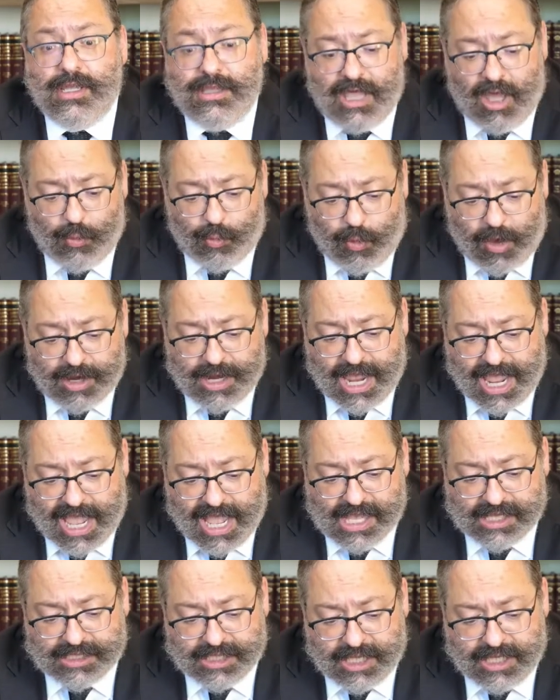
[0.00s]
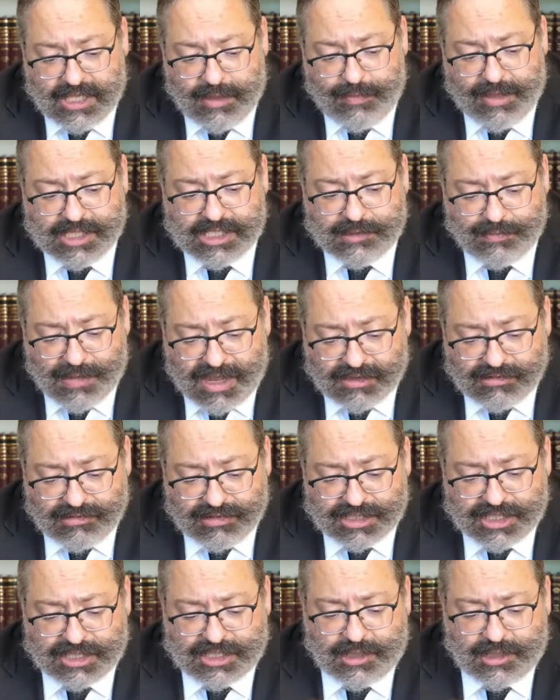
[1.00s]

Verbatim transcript: that one has in the Beis Medrash.